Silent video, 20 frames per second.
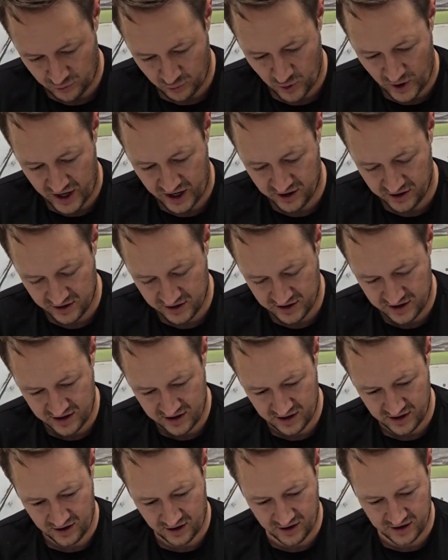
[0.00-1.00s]
Got
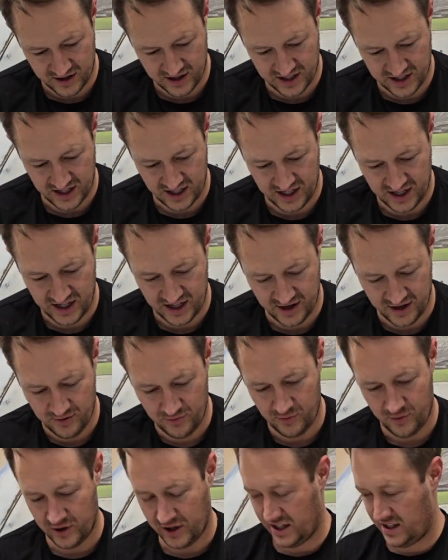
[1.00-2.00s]
rails, hard to see in
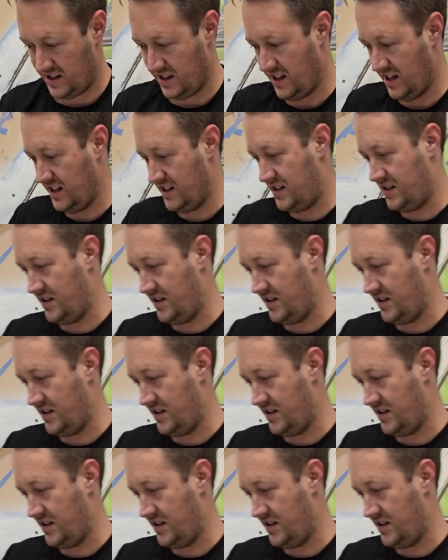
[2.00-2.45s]
here, we'll get to